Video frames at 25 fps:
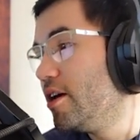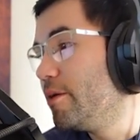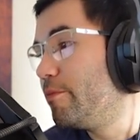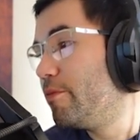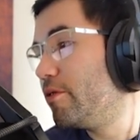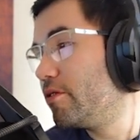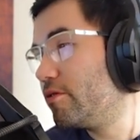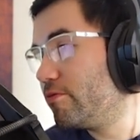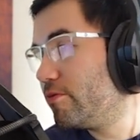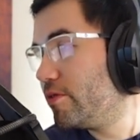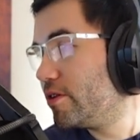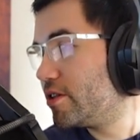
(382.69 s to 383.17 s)

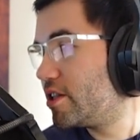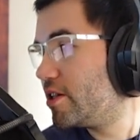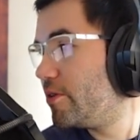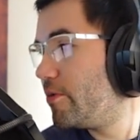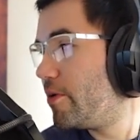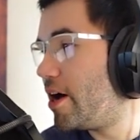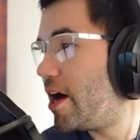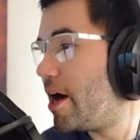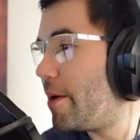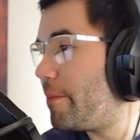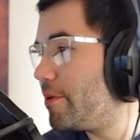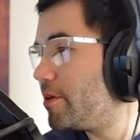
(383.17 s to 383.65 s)
But we'll see
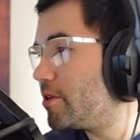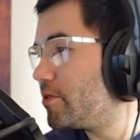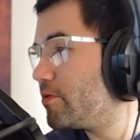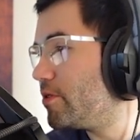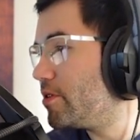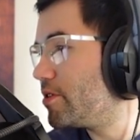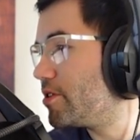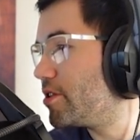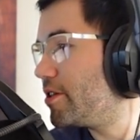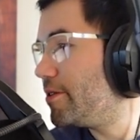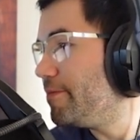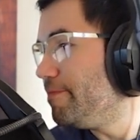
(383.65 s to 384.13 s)
what happens.
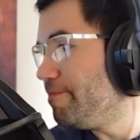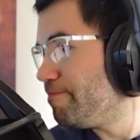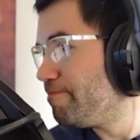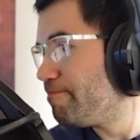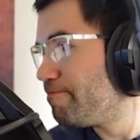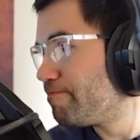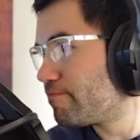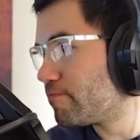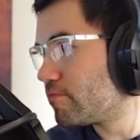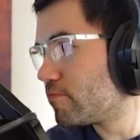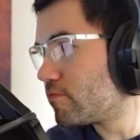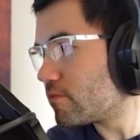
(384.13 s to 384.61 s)
We'll see.
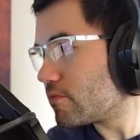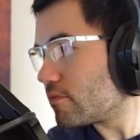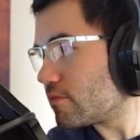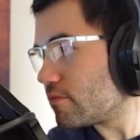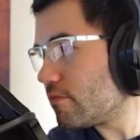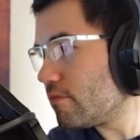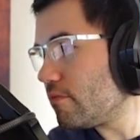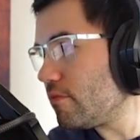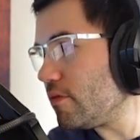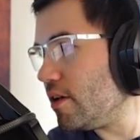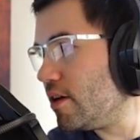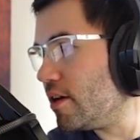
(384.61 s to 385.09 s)

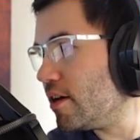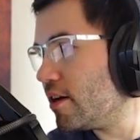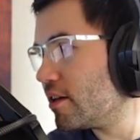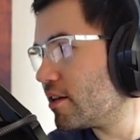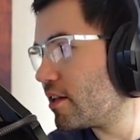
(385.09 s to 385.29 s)
Yeah,